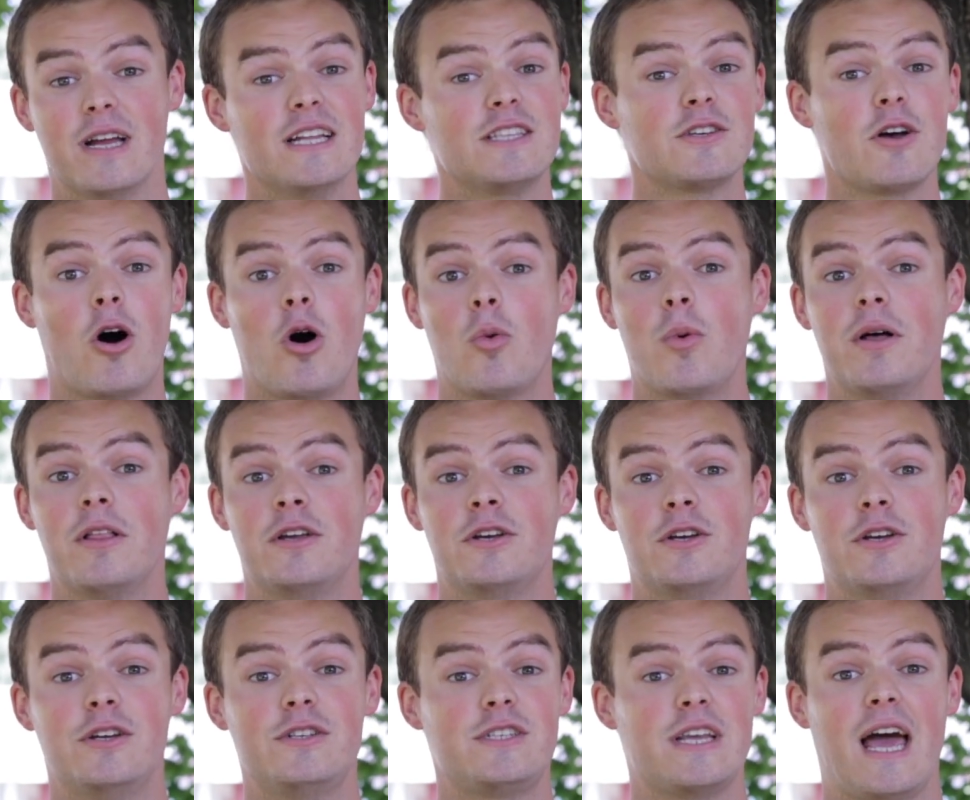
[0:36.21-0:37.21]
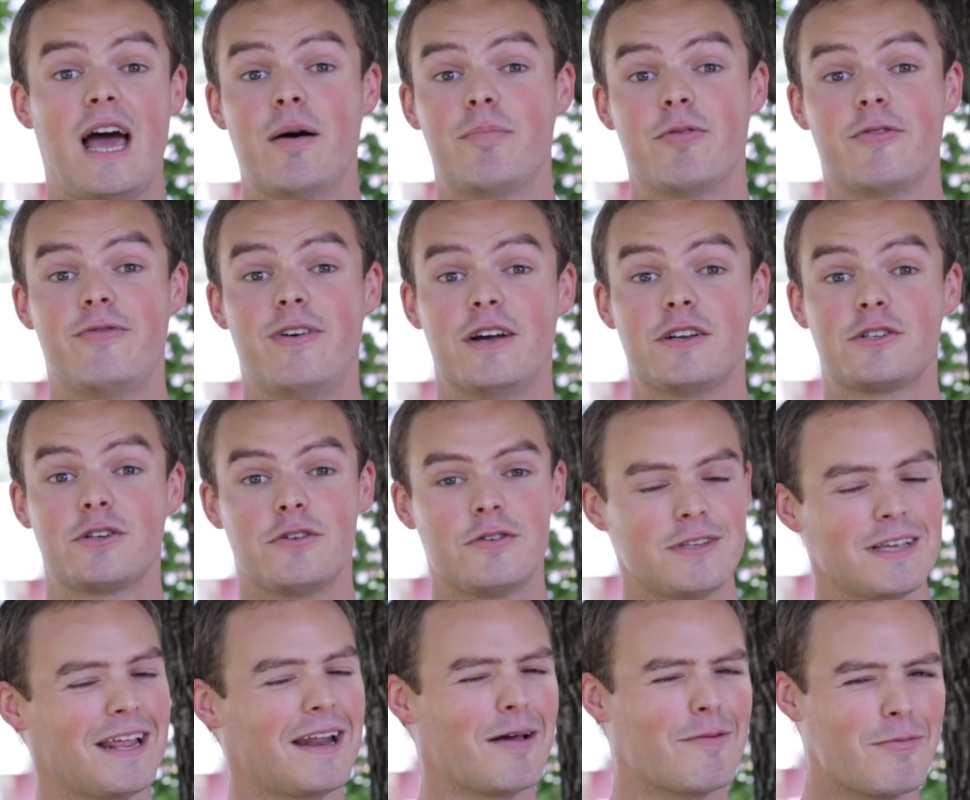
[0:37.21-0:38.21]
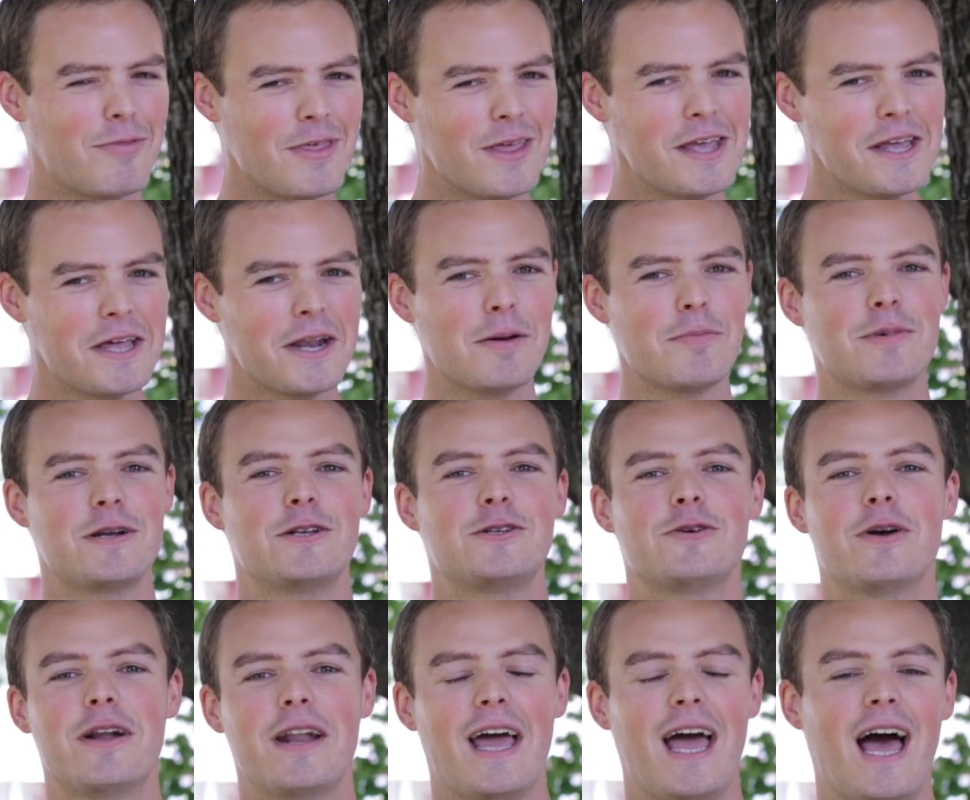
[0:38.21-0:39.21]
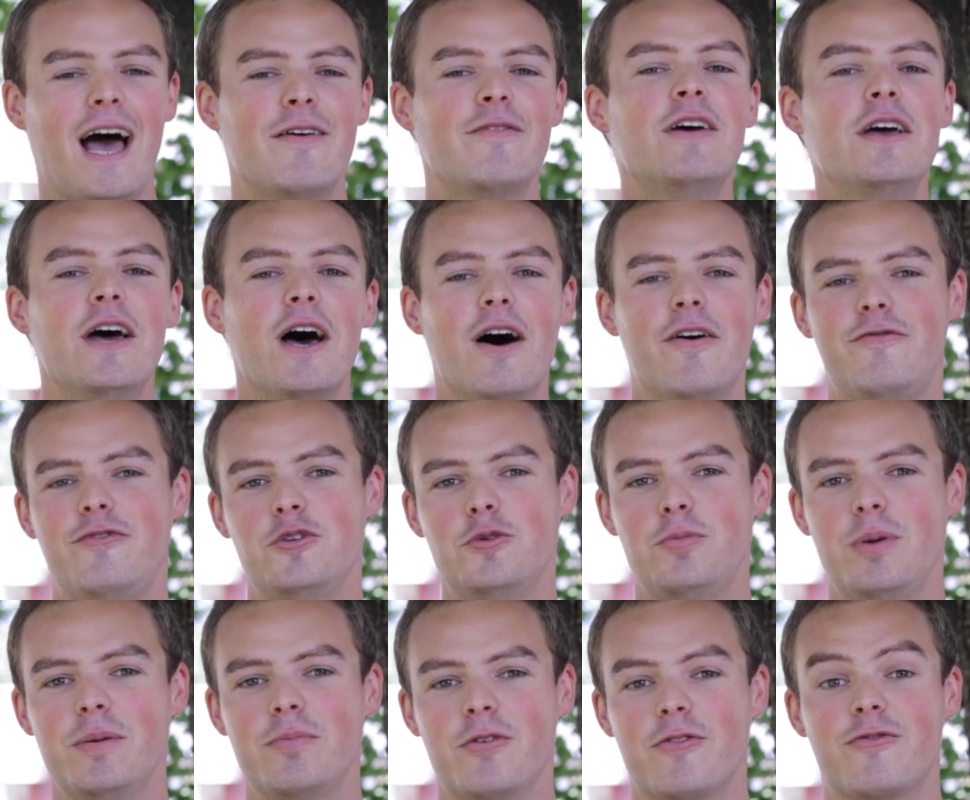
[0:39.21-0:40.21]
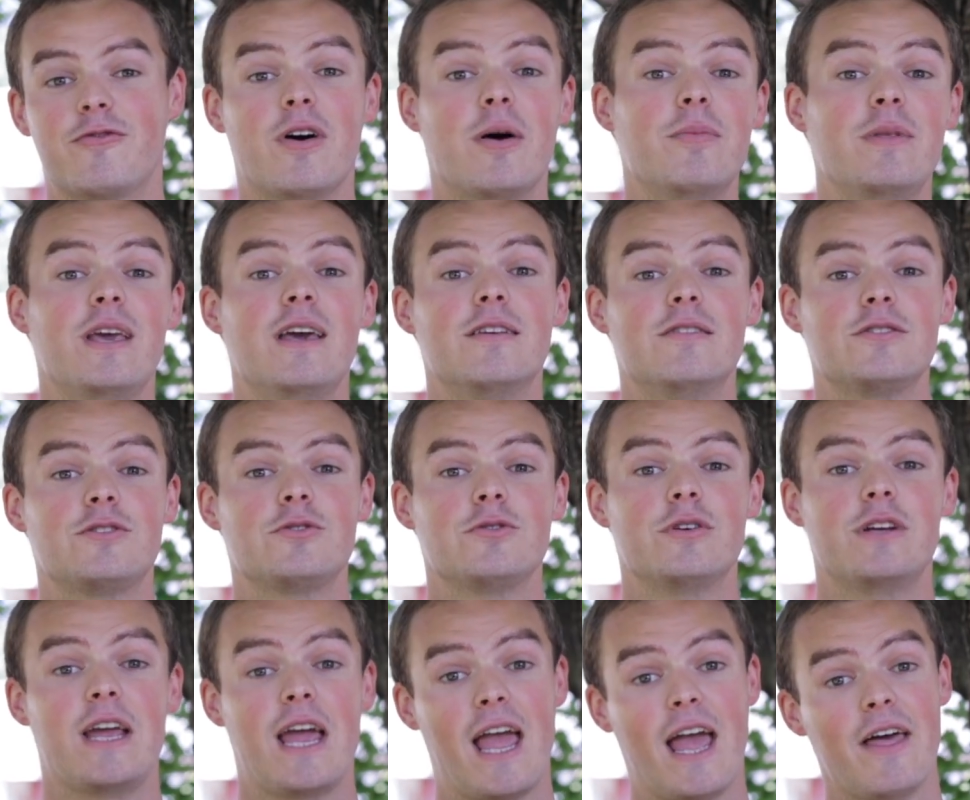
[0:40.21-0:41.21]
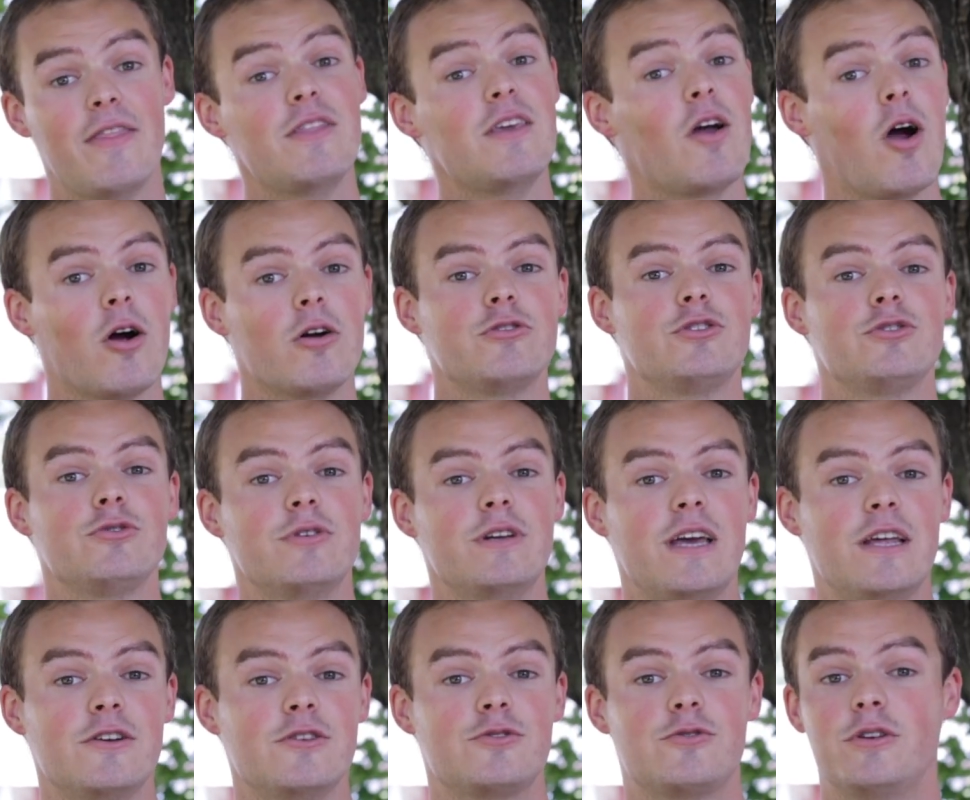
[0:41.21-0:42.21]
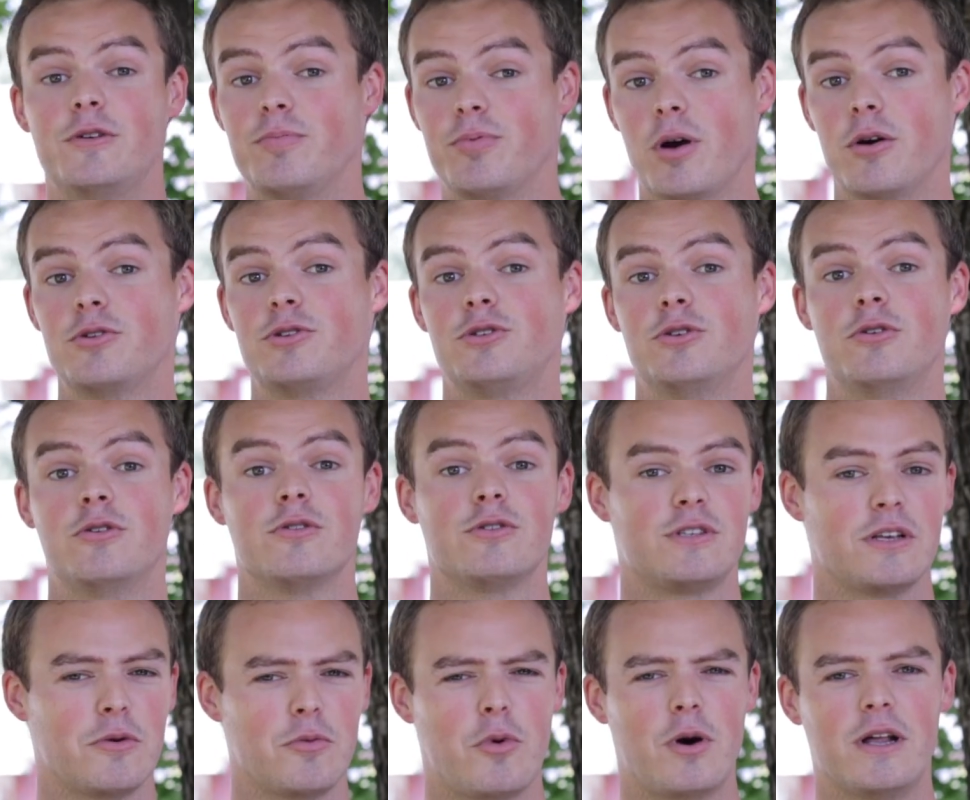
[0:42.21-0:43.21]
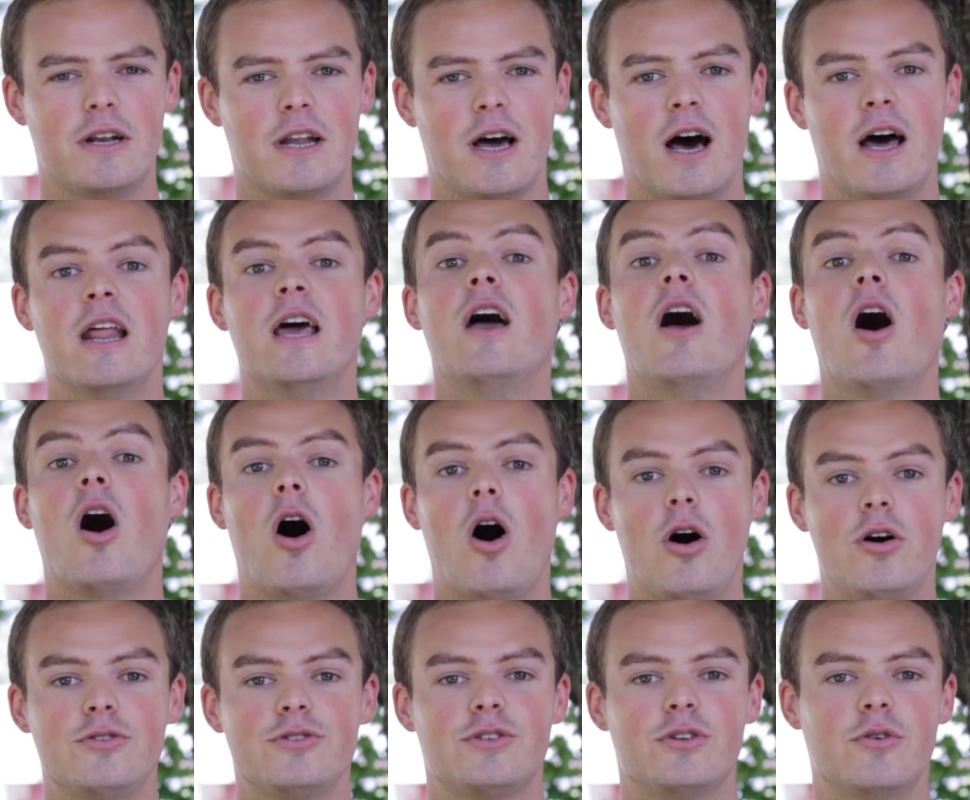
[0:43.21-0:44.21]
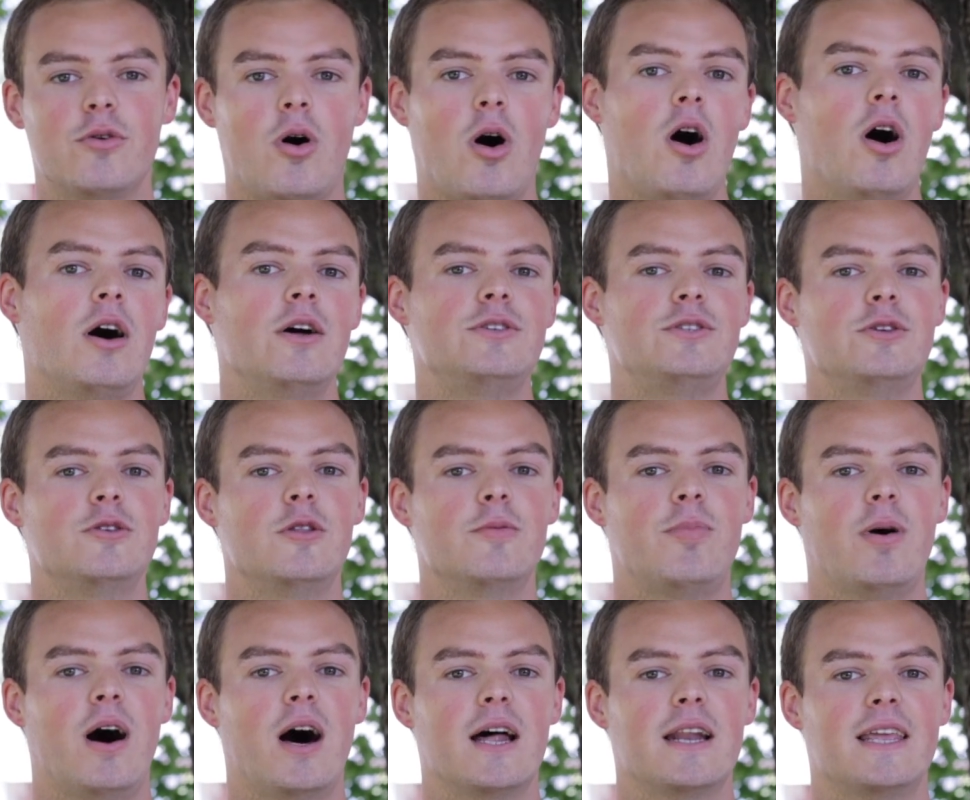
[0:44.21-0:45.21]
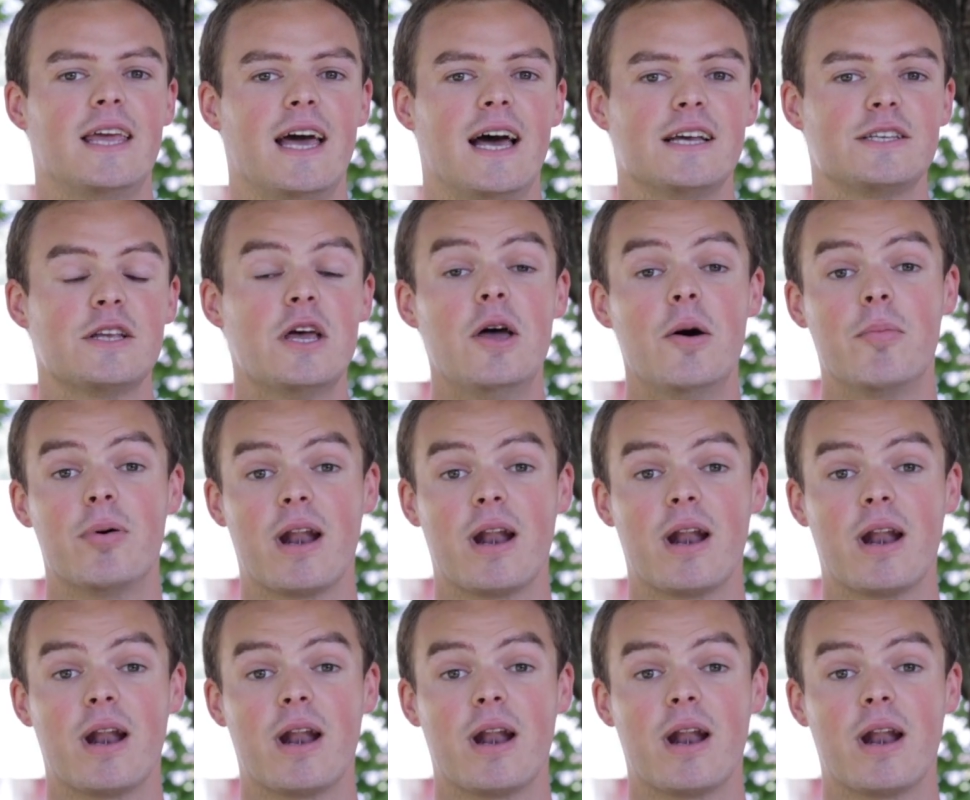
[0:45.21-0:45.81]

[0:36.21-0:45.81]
It's all well and good to have professionals, and I'm thinking I'm going to try to have a few people from the industry and the archery industry, pro shooters and whatnot, also on to the podcast.